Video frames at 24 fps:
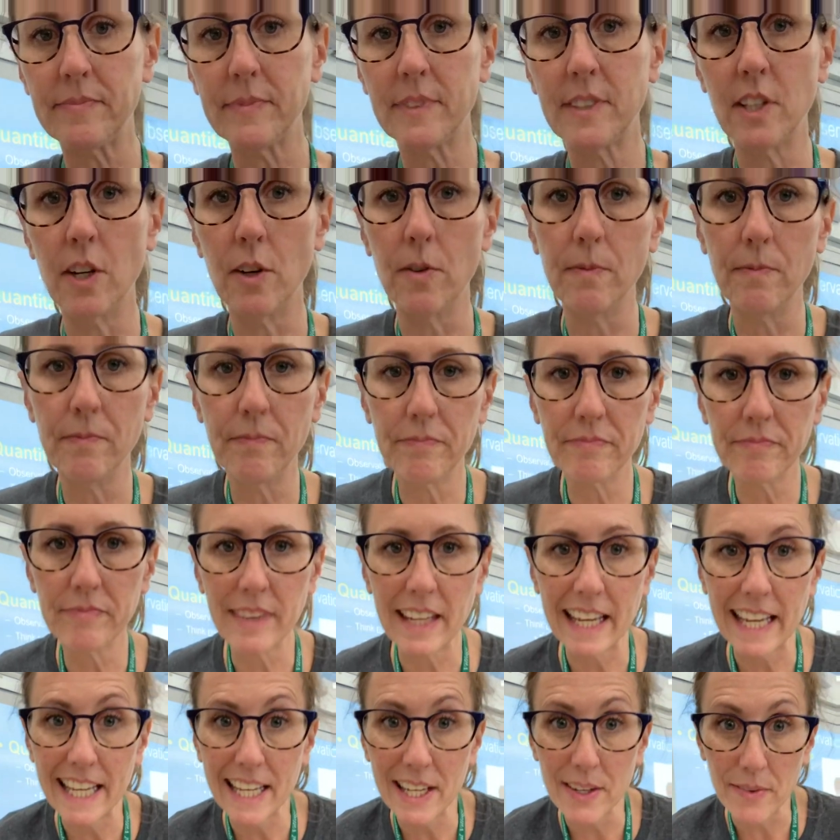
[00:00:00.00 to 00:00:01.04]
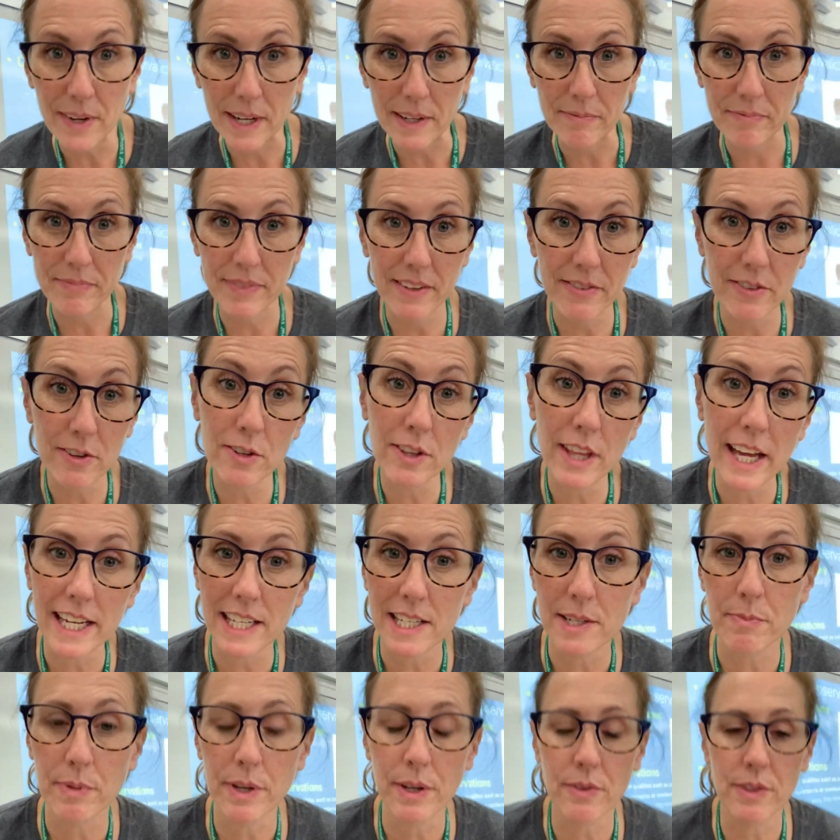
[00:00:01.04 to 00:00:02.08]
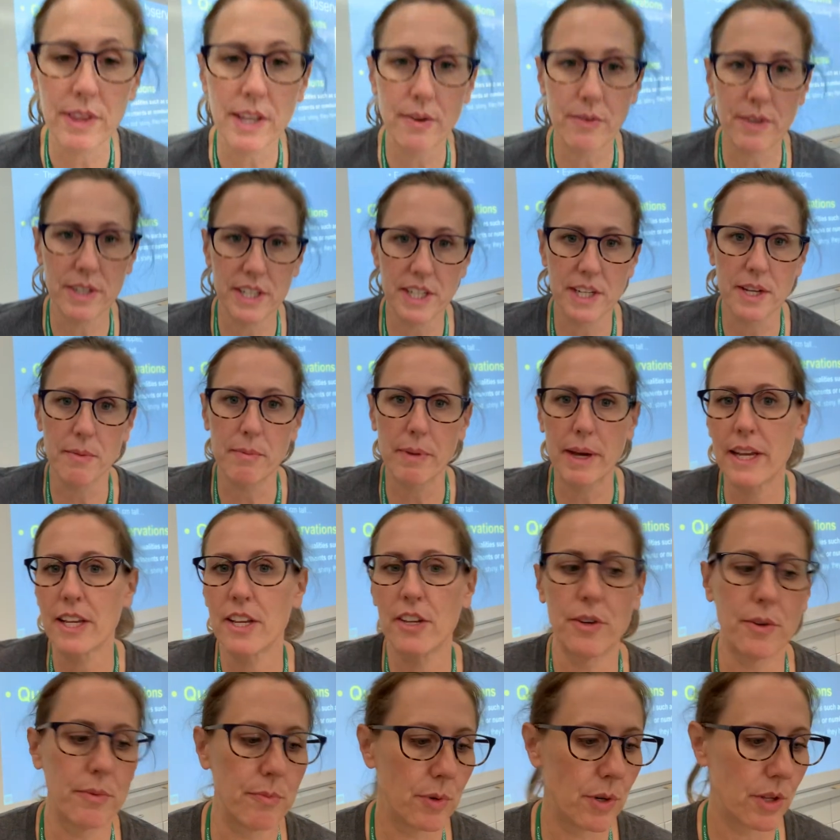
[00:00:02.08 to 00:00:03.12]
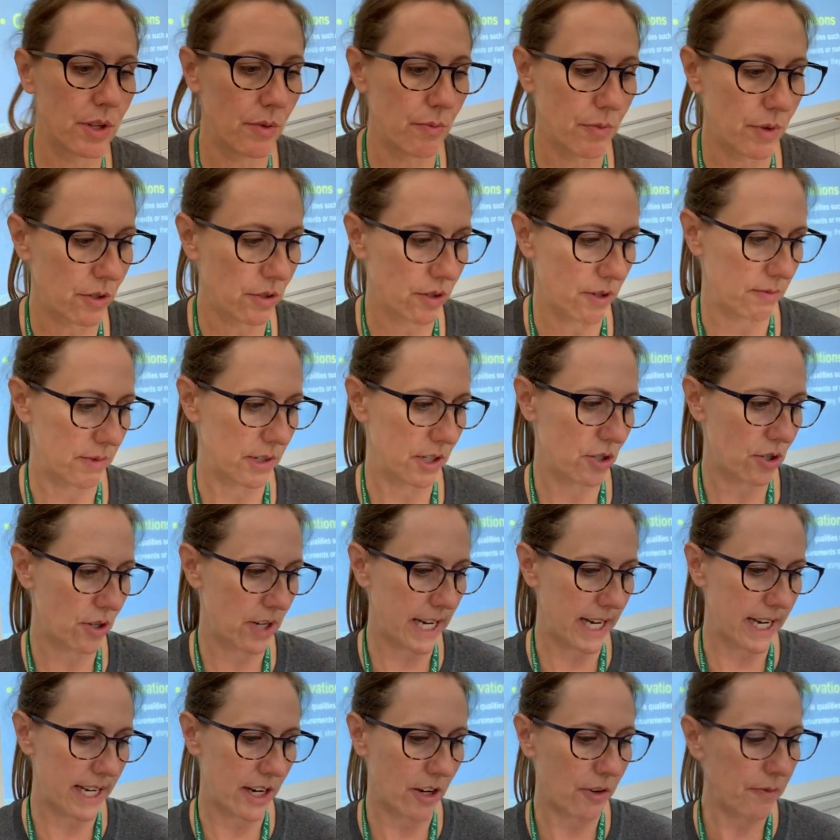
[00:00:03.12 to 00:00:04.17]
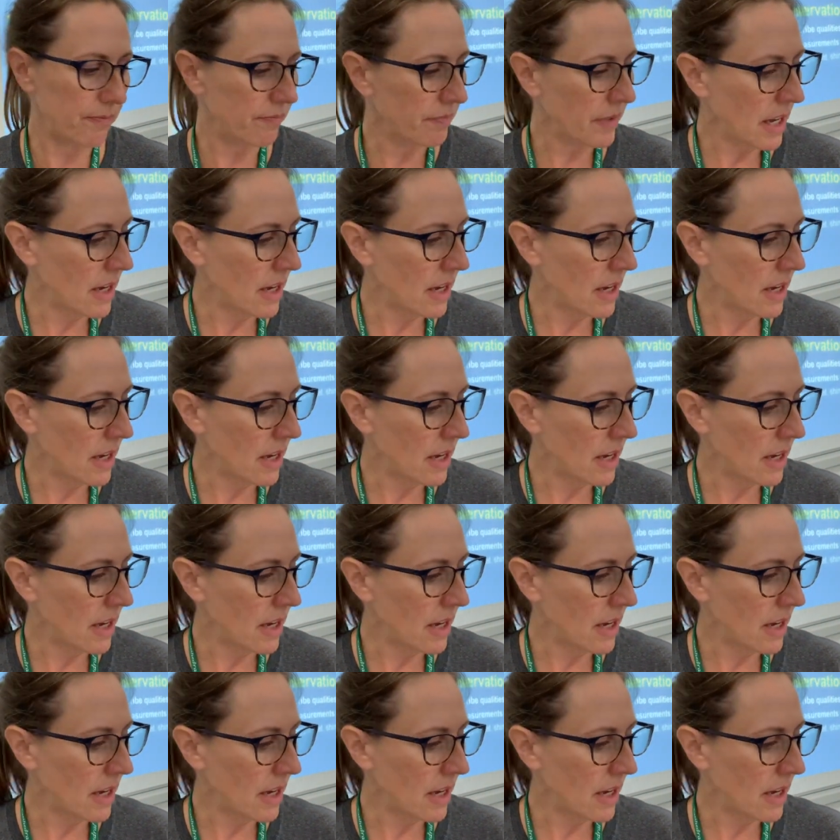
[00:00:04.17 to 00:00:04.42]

So anyway, if you'd like to play with that when you come back, you're more than welcome to try it out.